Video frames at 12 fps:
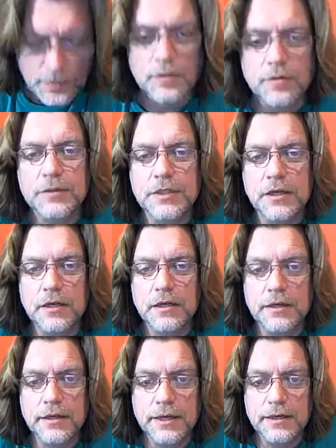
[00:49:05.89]
what's it
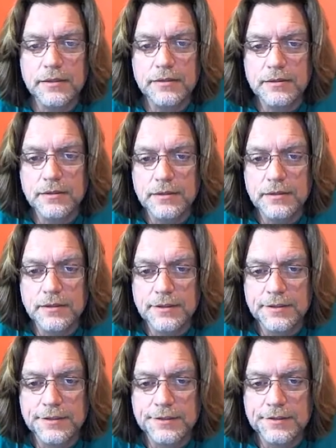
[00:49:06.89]
called again?
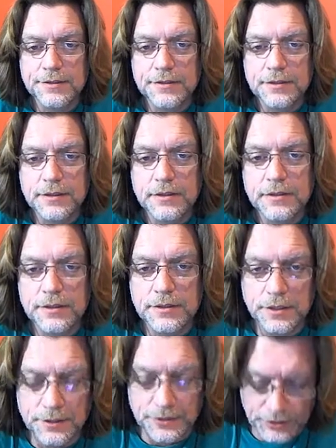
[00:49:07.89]

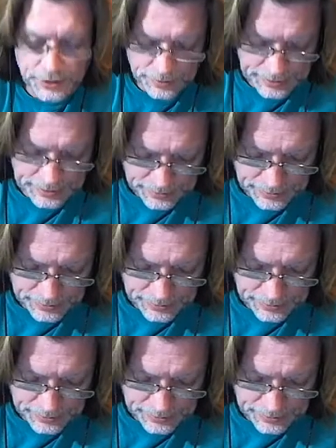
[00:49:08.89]
Guitar Showcase.